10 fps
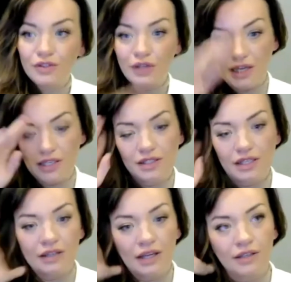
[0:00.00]
to us.
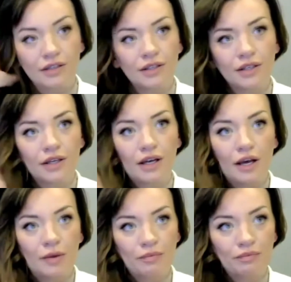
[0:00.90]
And then,
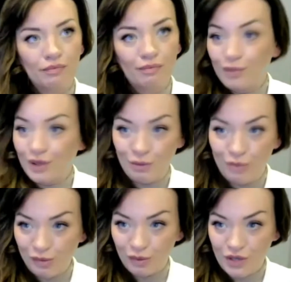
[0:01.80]
people